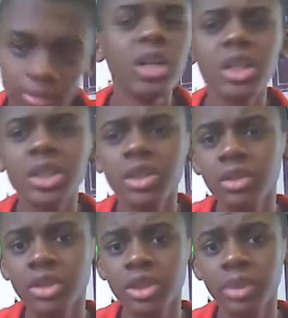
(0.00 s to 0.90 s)
Also, there was
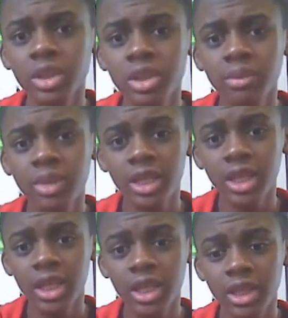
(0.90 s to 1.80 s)
supposed to be
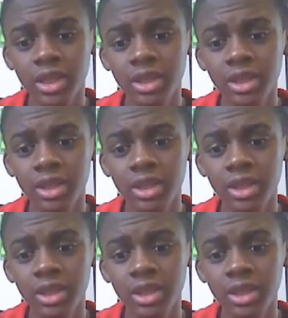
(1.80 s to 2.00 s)
a